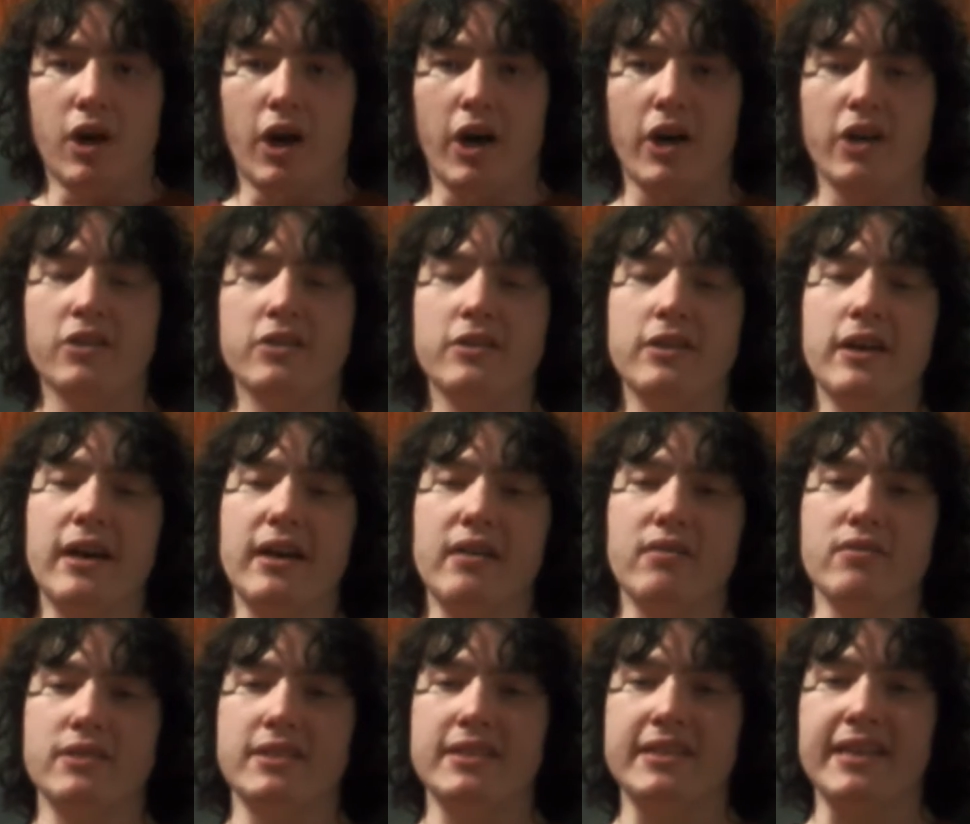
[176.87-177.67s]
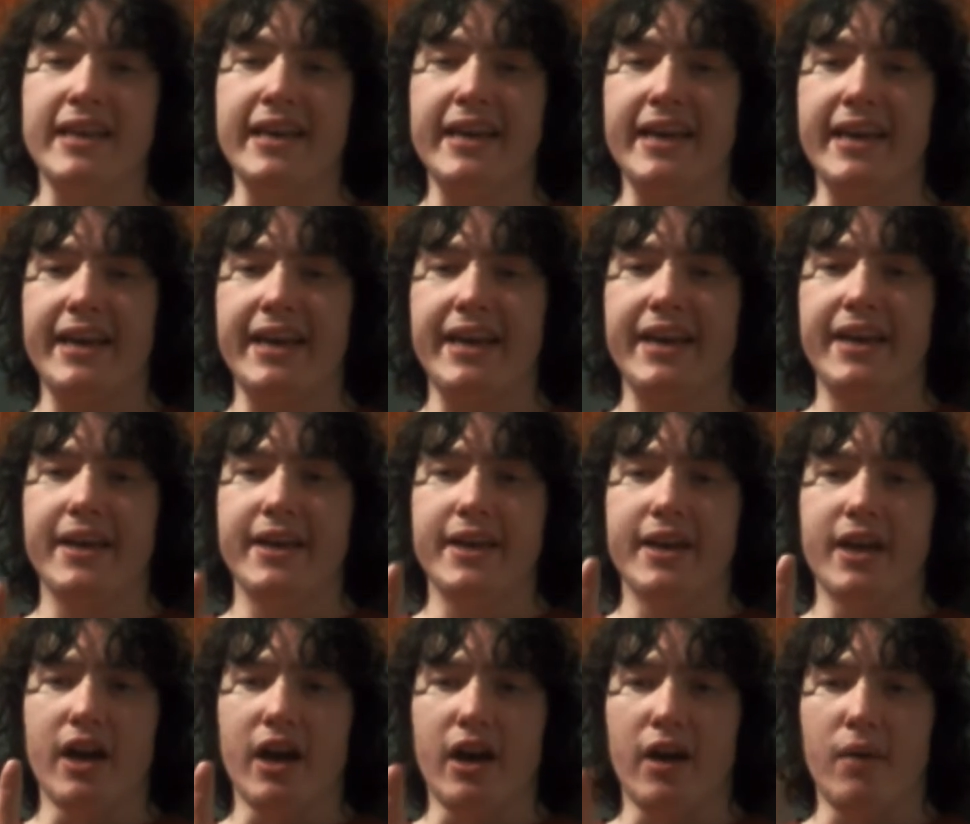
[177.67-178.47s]
Also, I'll say
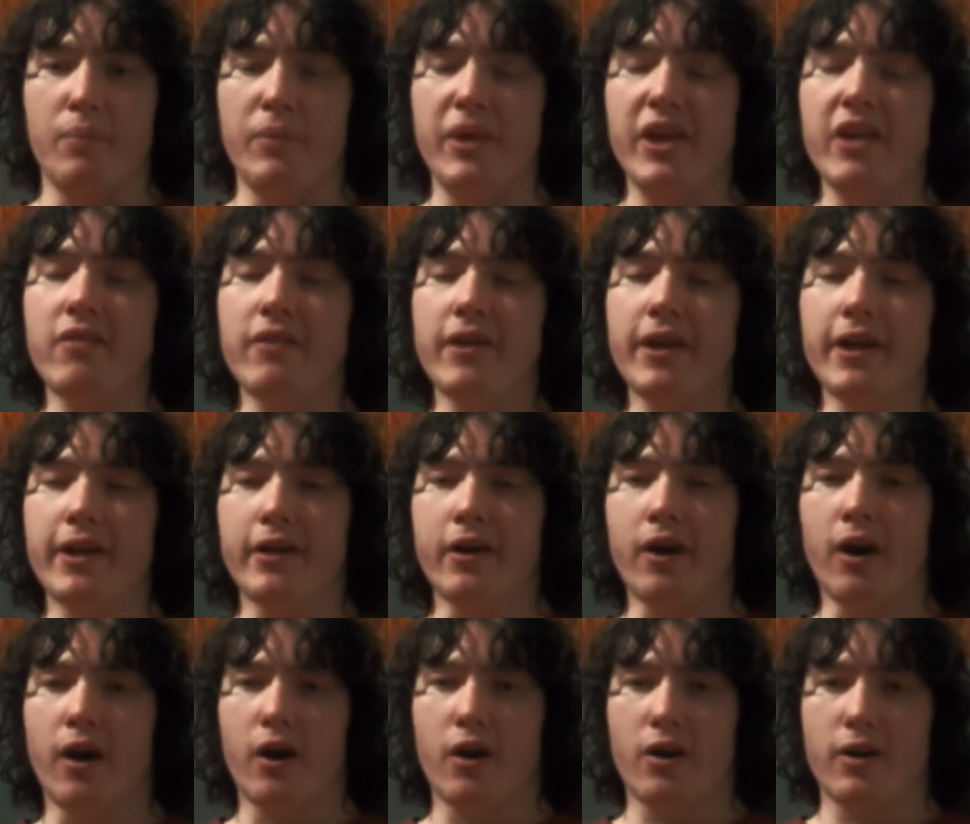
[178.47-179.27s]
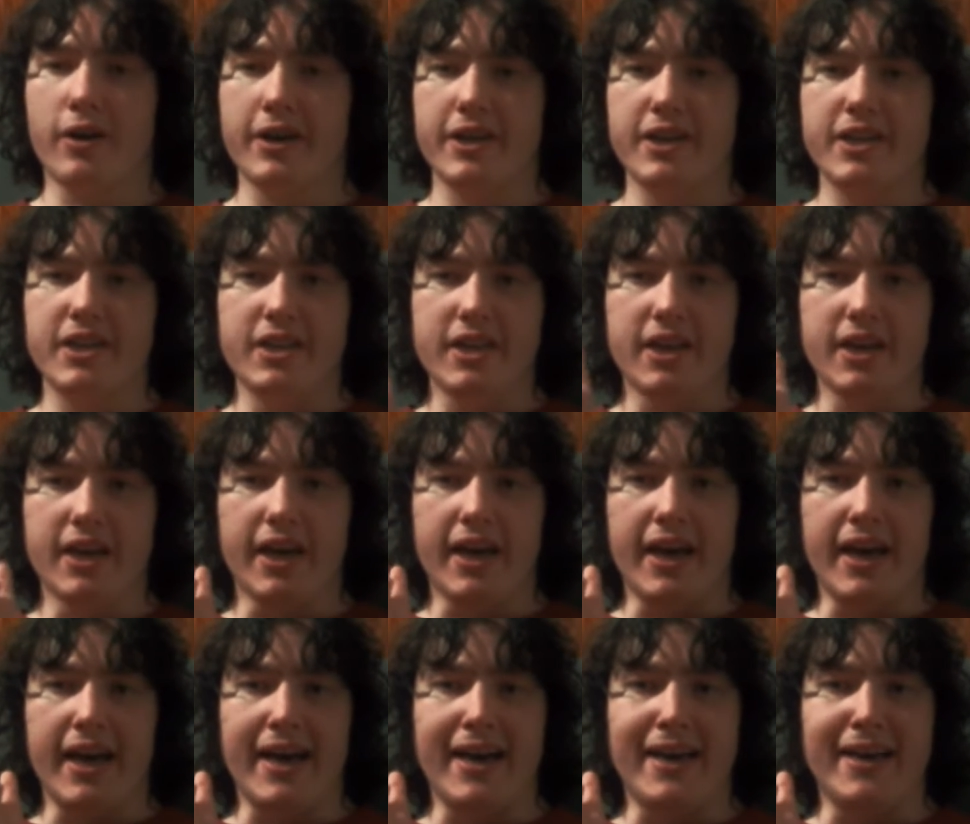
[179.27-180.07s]
Emilia Clarke
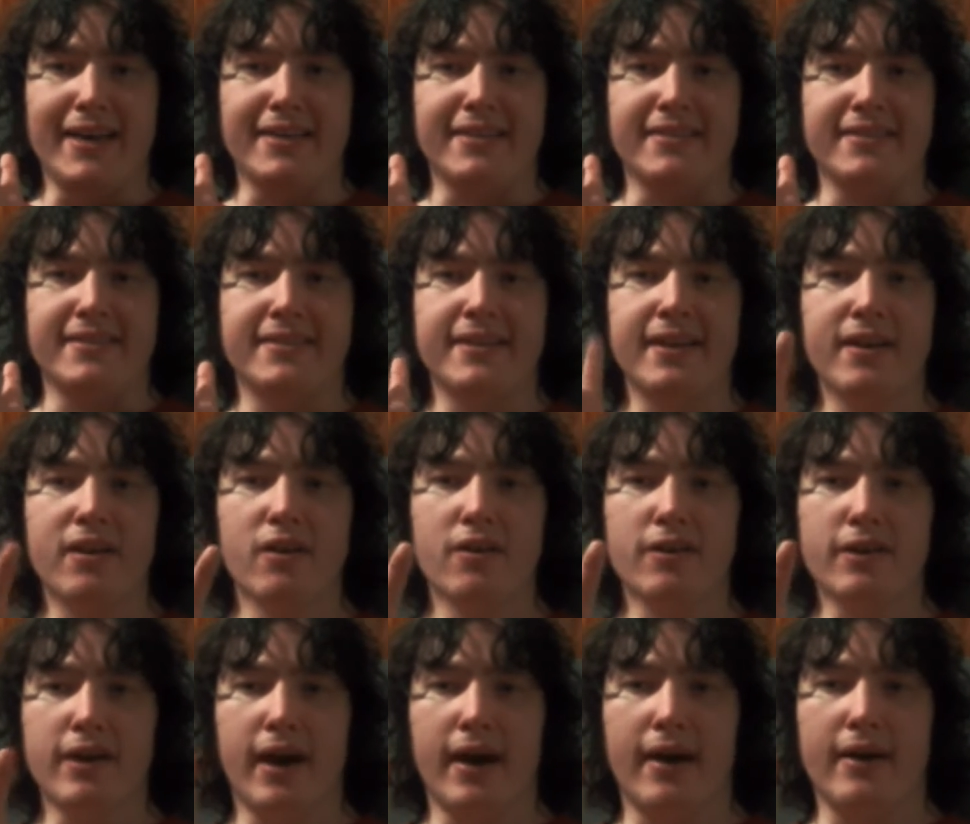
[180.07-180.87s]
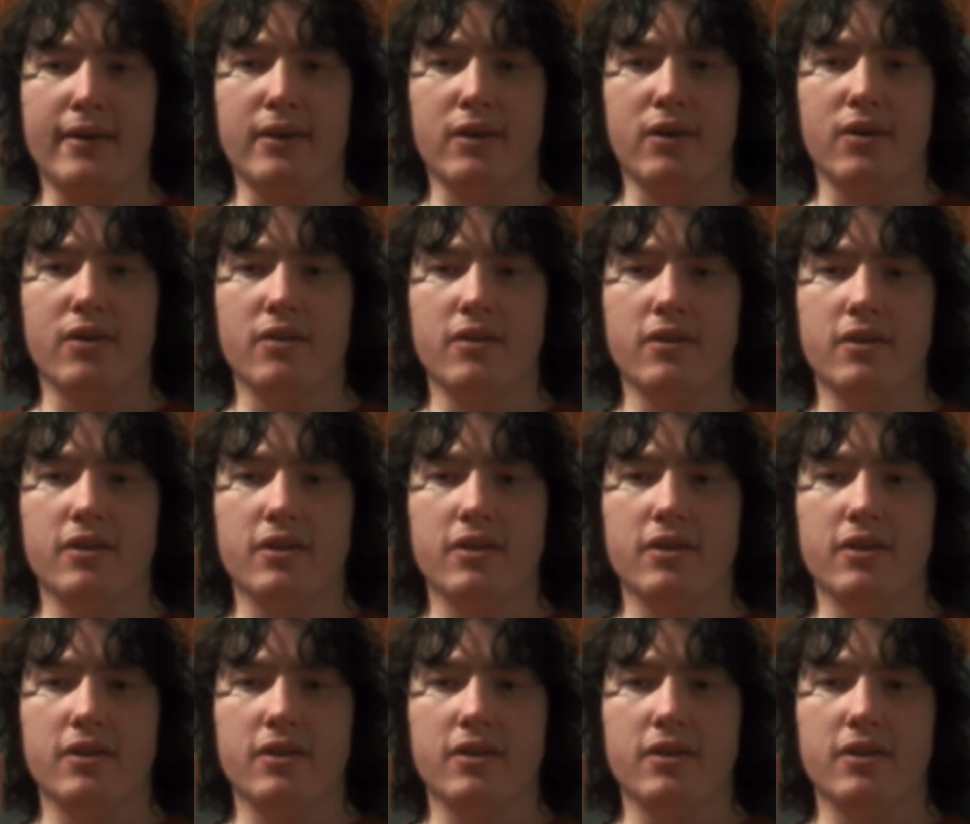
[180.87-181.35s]
as Sarah Connor.